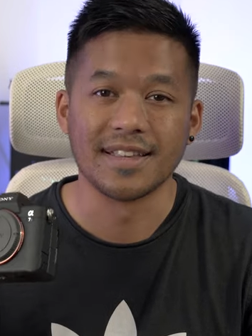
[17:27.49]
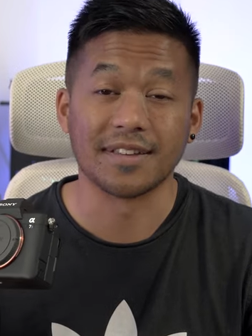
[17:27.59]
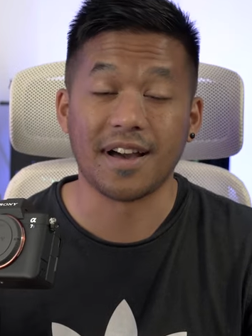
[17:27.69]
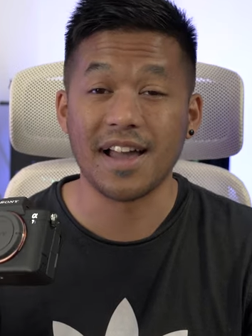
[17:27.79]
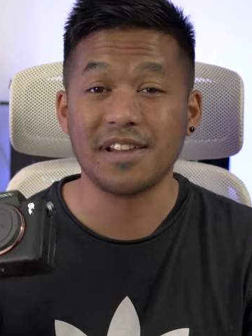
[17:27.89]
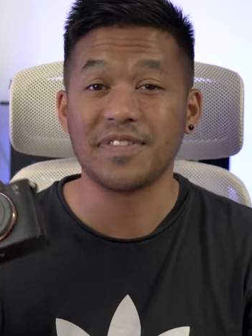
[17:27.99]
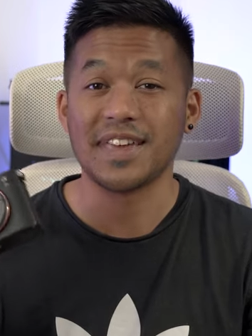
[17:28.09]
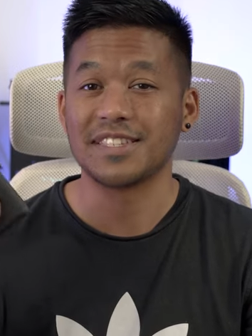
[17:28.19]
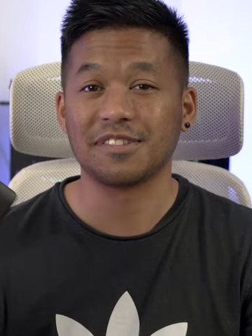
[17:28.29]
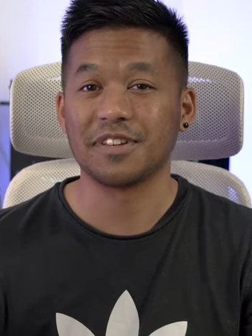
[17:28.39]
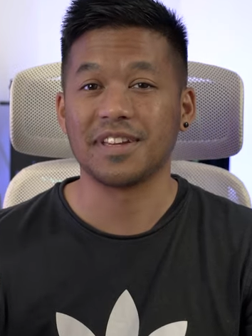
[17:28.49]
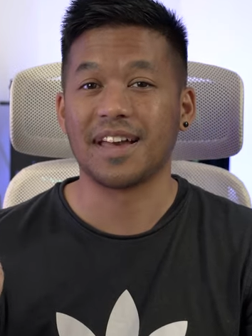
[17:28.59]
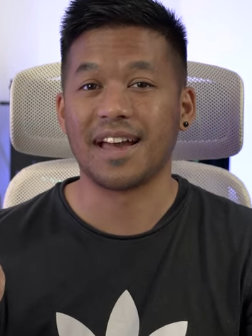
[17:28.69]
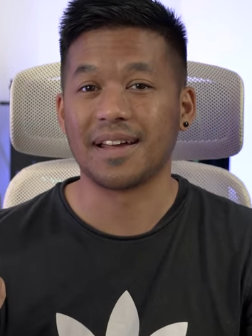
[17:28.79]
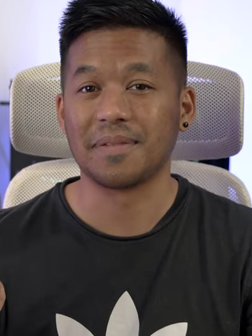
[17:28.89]
So I love the
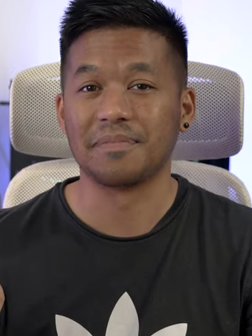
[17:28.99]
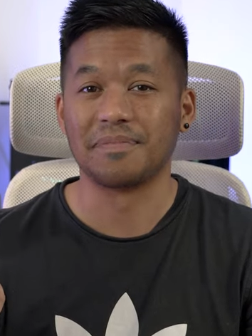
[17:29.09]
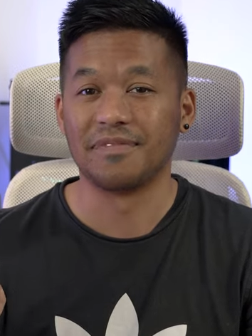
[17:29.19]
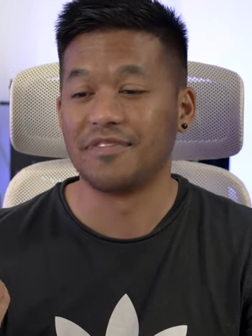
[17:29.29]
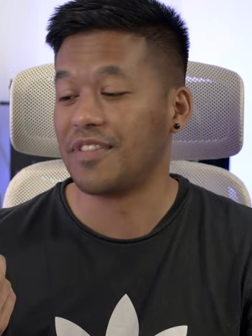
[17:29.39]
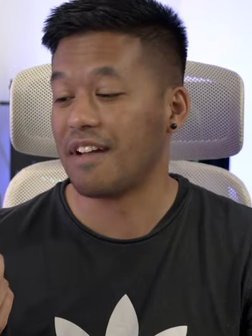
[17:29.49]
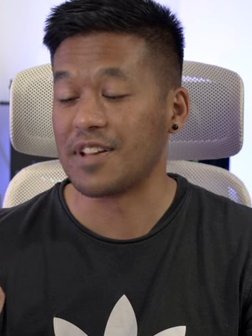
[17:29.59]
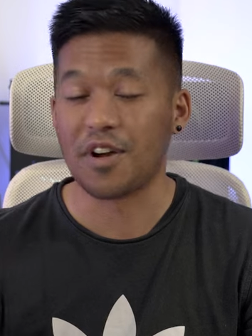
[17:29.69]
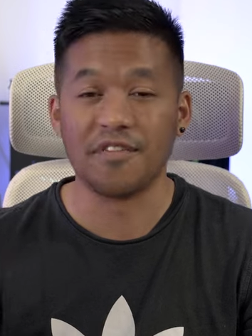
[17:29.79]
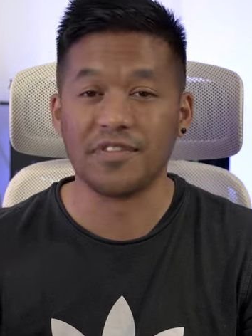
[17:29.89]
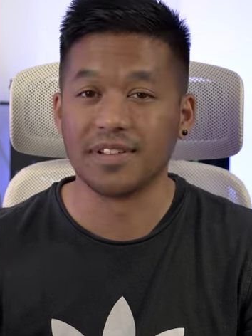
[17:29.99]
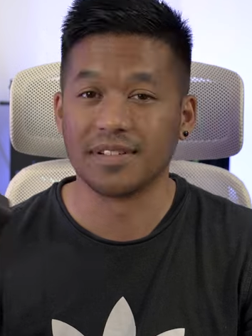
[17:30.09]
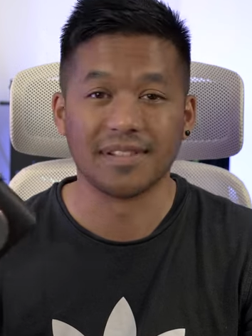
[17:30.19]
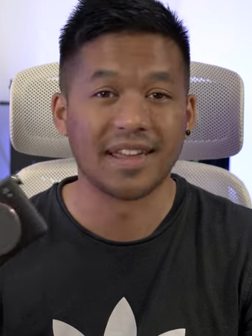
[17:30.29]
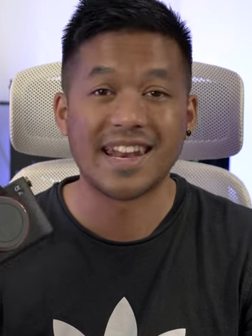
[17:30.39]
S3, and I'm very
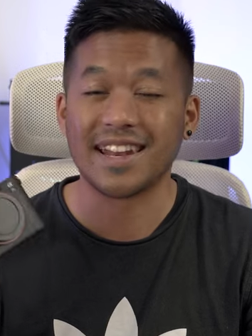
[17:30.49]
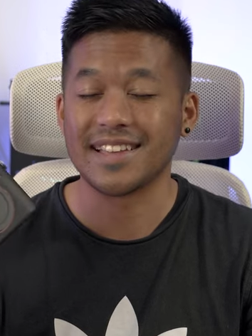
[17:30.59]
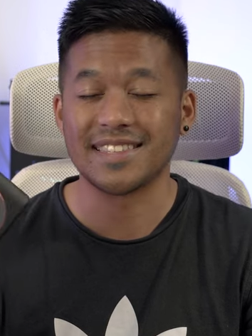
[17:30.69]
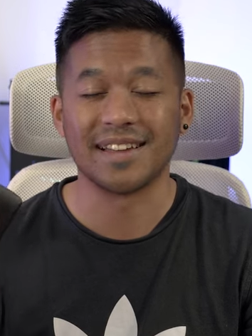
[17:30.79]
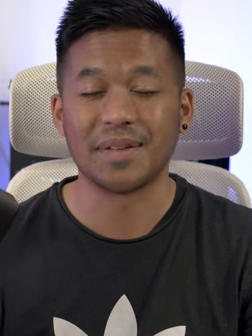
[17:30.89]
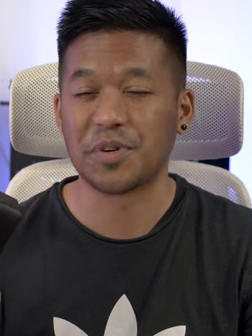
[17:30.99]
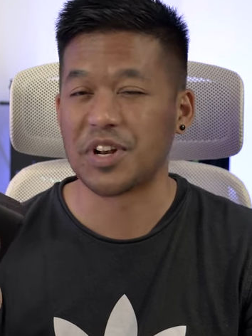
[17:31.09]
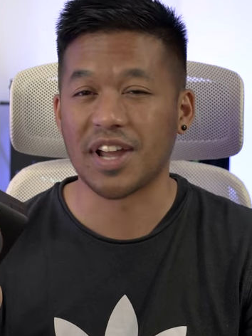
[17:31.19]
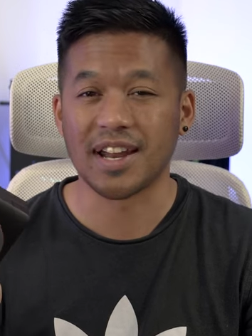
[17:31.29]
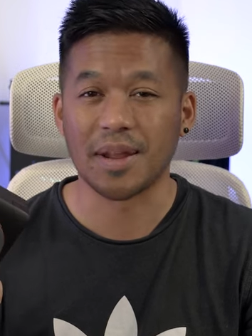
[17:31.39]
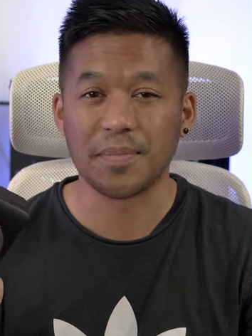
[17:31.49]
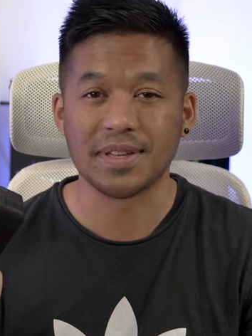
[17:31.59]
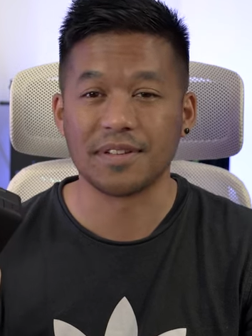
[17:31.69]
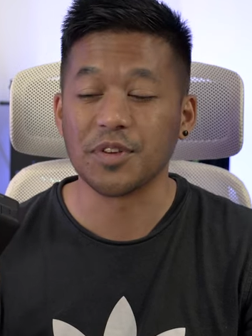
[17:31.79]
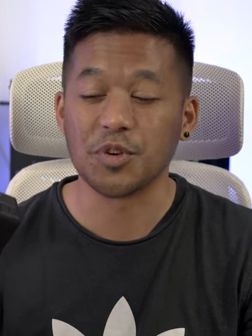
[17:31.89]
confident that
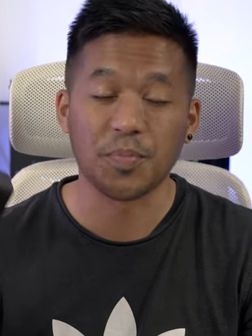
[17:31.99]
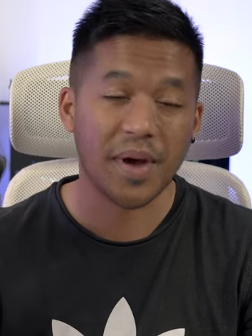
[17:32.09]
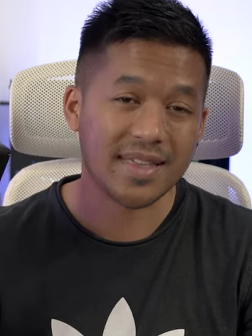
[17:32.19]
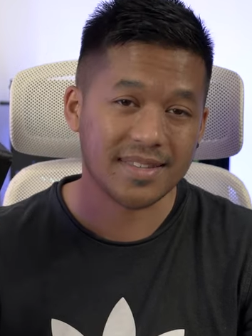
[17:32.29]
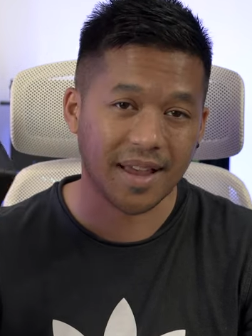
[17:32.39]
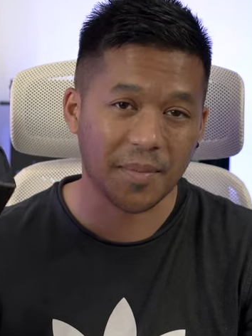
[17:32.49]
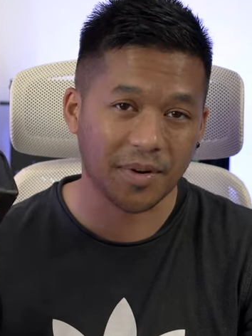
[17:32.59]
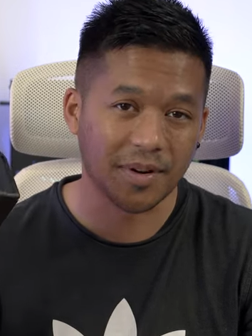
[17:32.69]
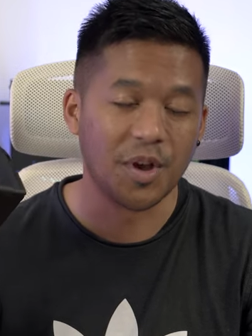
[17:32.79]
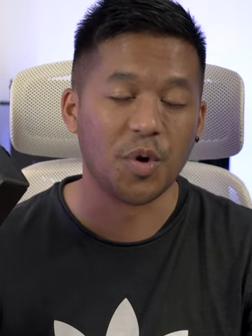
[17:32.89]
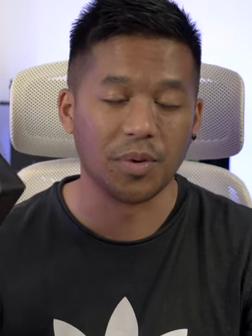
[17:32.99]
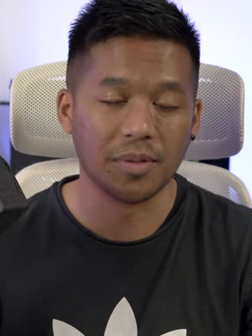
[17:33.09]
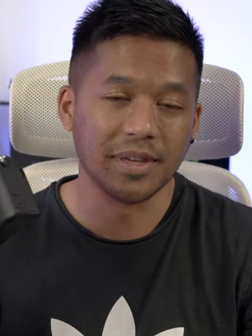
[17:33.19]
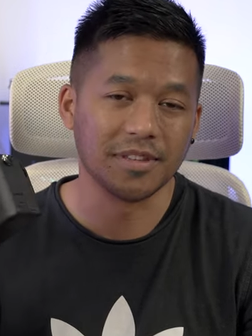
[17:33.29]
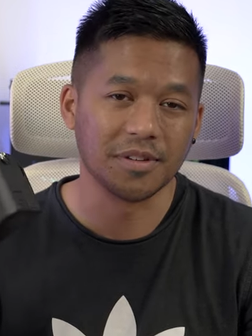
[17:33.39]
99.99% of you who buy this camera
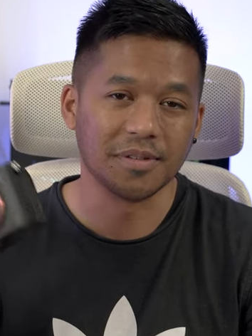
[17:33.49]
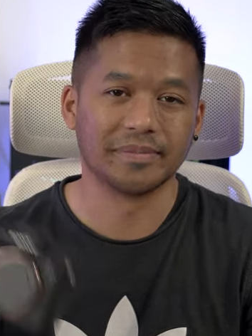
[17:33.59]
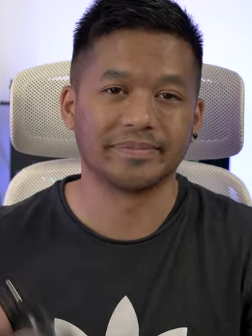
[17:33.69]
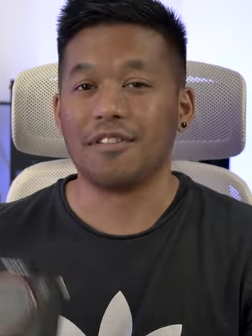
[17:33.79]
will be too.